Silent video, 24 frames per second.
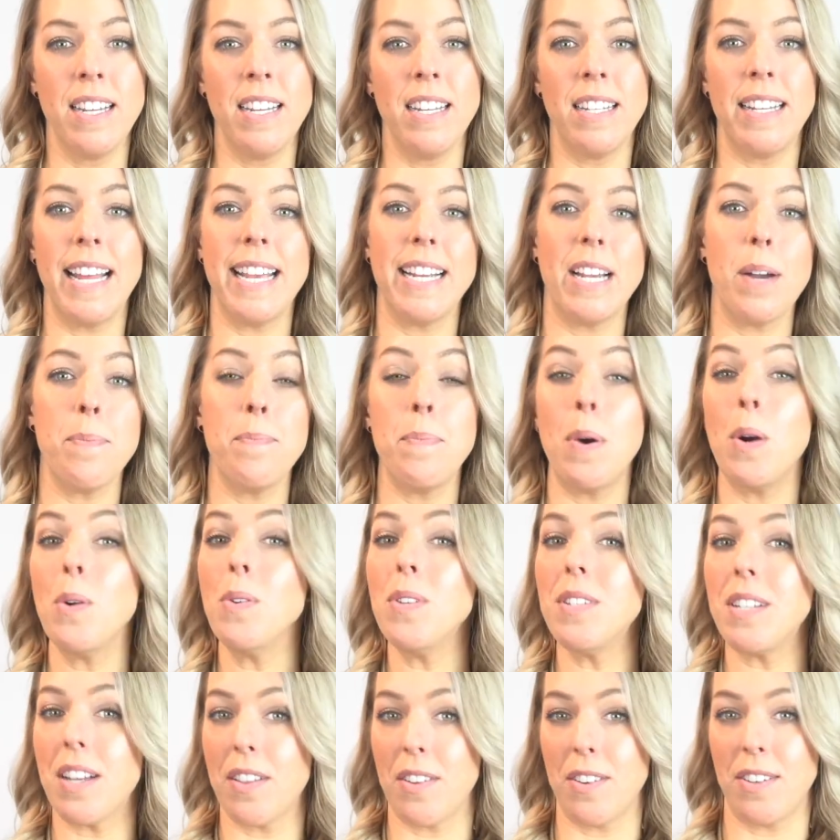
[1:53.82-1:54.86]
Like
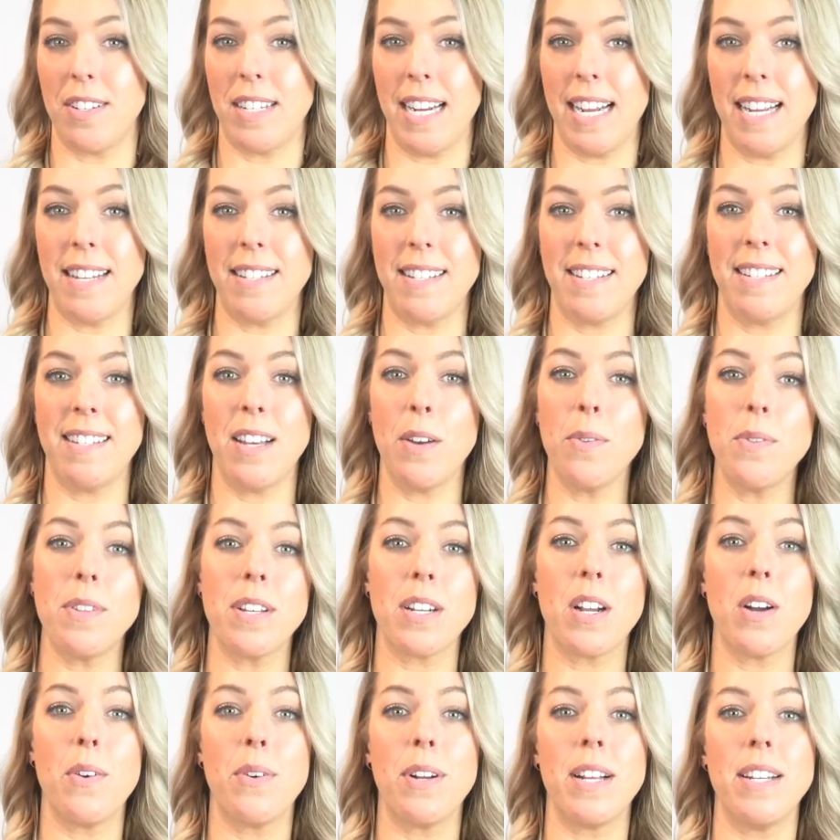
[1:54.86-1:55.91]
most other states, South
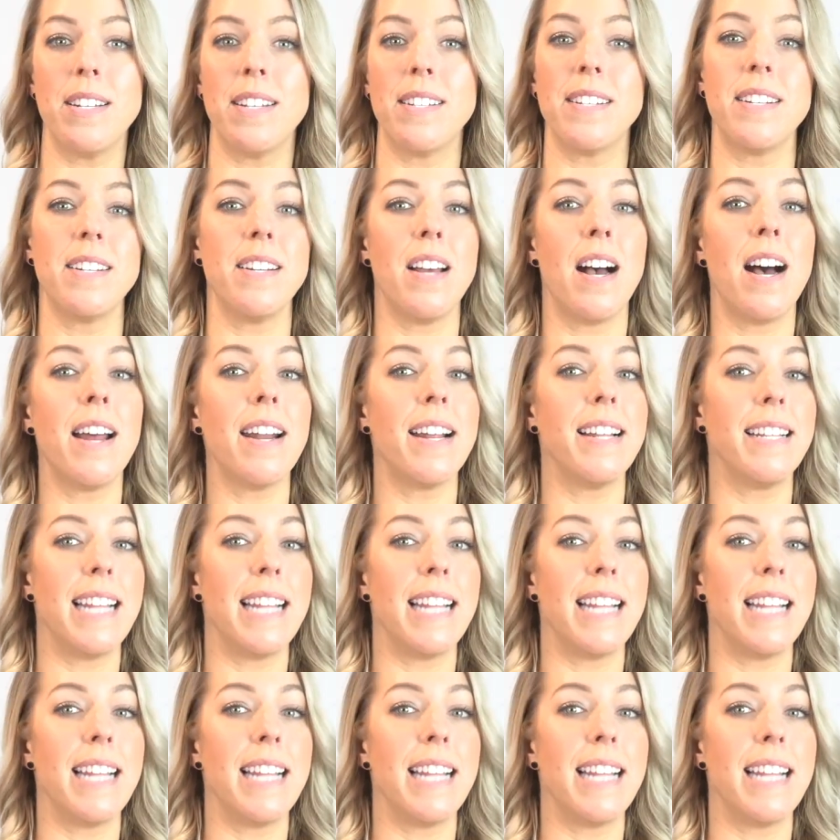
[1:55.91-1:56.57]
Dakota does not